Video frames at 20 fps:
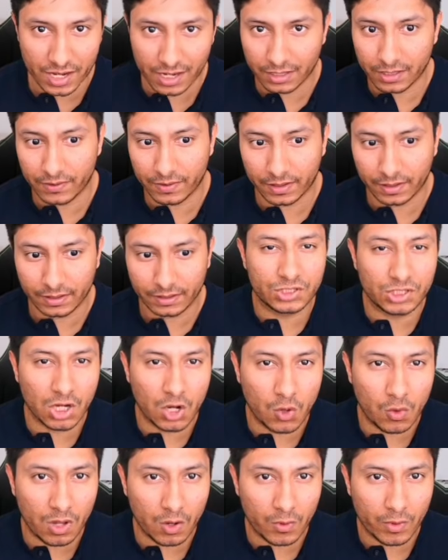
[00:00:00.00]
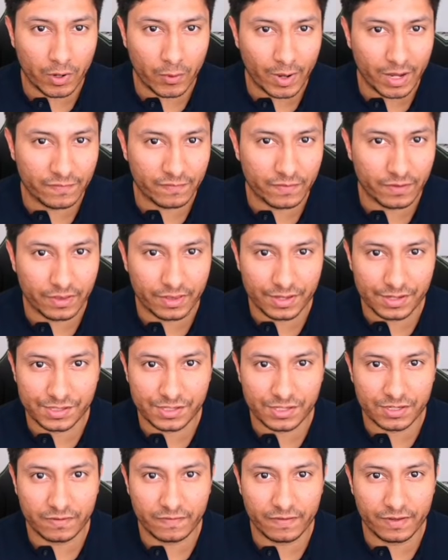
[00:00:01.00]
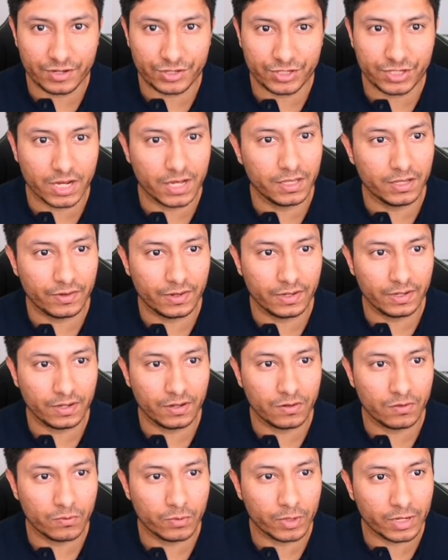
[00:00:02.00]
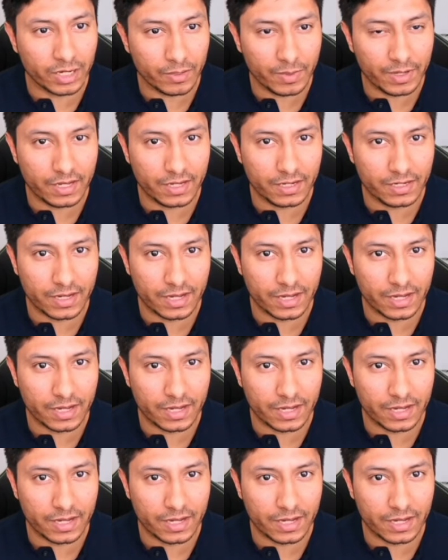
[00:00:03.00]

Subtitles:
downloading. So while we wait for this to finish downloading, we're going to be